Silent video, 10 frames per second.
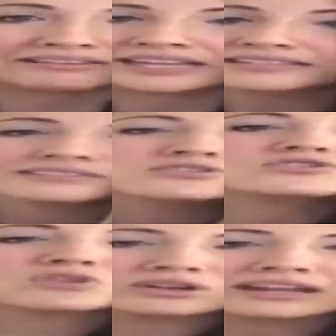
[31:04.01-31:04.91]
That is
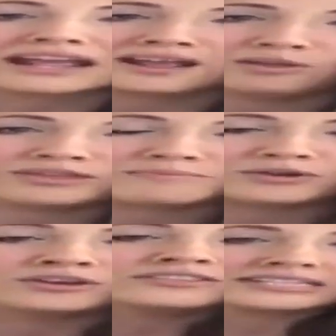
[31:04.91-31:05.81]
not a healthy
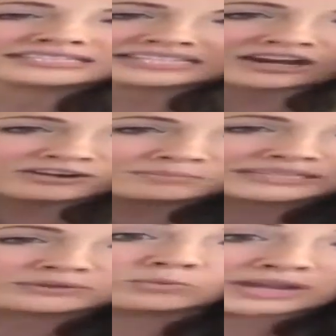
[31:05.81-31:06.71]
bird. That's
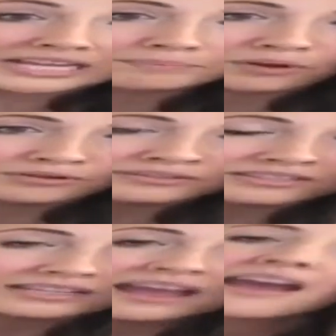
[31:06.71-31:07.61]
terribly weak
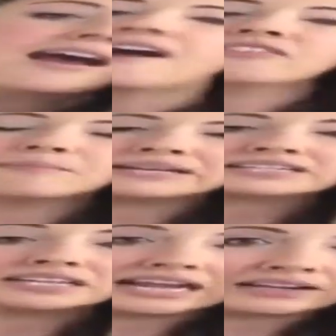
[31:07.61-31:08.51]
bones, and that means
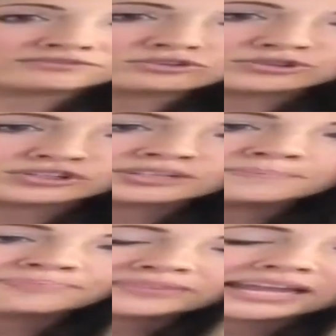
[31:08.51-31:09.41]
a lack of
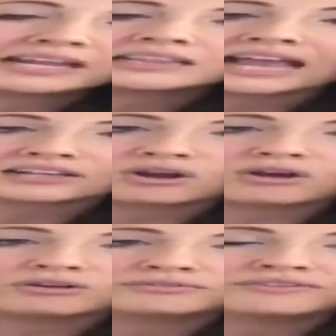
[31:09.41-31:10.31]
nutrition and a lack
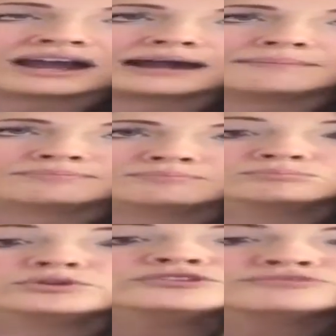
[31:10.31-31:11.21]
of
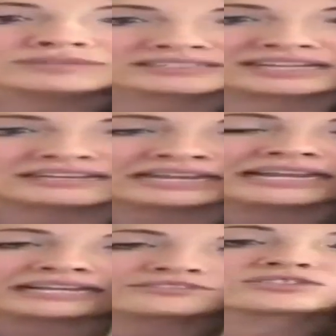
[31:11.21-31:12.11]
movement and
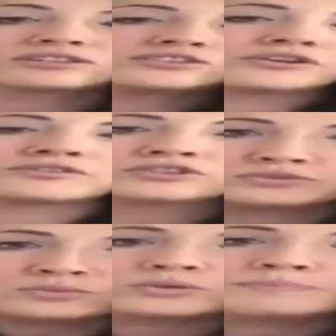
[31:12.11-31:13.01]
lack of, because
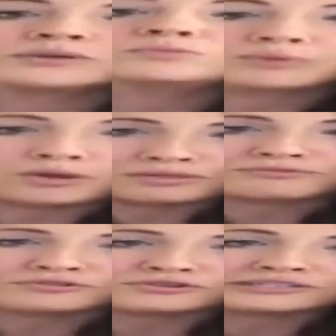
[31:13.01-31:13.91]
we build bone
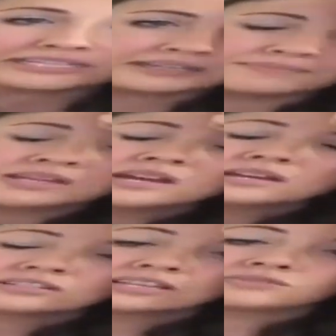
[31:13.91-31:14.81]
through using them.
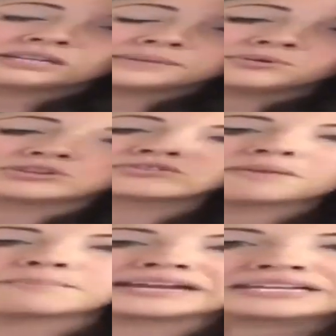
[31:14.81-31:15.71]
So that's really important to
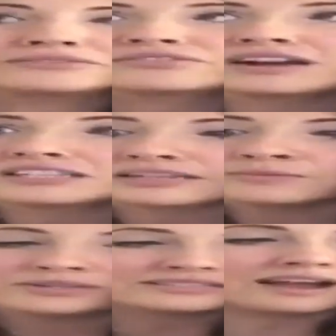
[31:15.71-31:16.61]
remember. In France, it
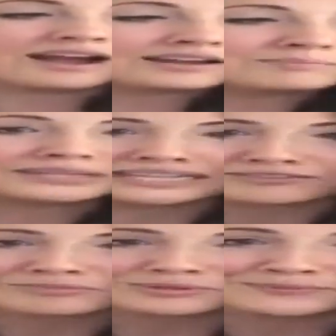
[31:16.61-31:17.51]
was
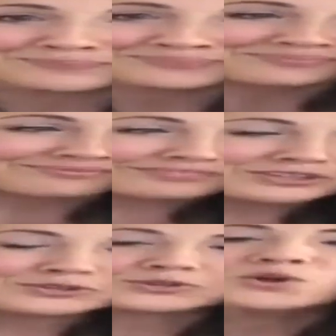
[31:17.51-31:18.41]
unbelievable.
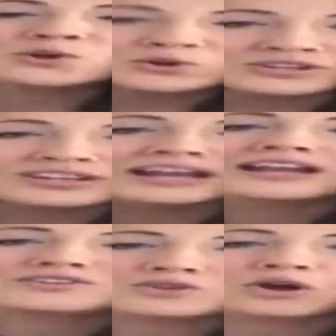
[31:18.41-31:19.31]
You could
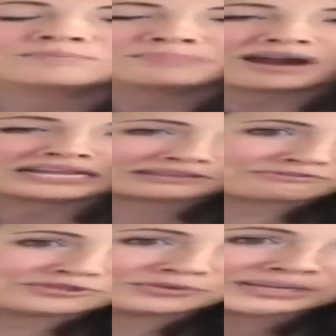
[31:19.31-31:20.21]
not bite
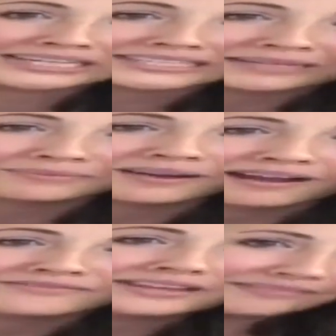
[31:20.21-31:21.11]
through the wingtip.
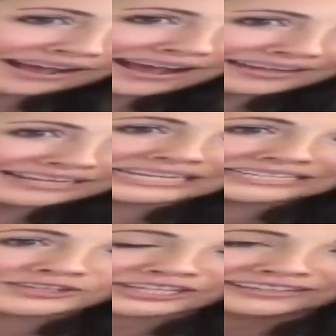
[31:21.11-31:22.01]
I've never had any
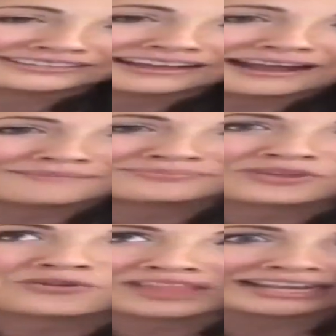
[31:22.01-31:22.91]
chicken
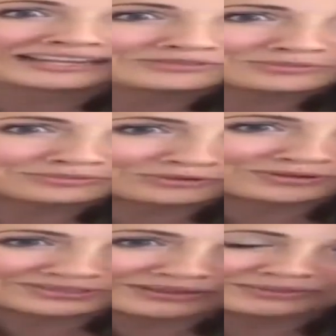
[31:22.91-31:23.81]
on that level before,
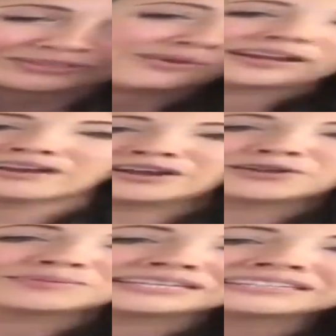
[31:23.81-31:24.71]
so that was quite
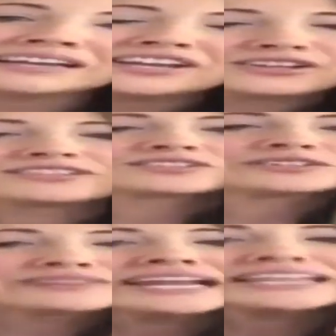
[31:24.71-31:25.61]
eye-opening. You had to sort
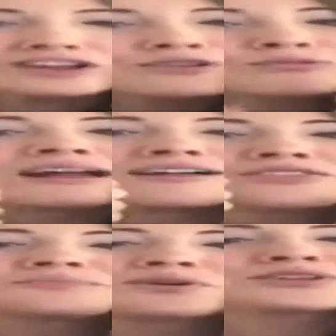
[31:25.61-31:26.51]
of eat around
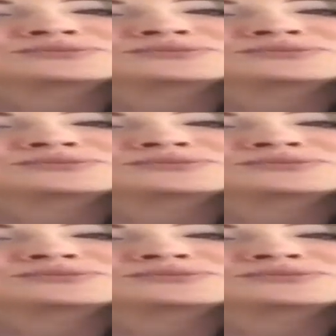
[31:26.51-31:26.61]
the bone.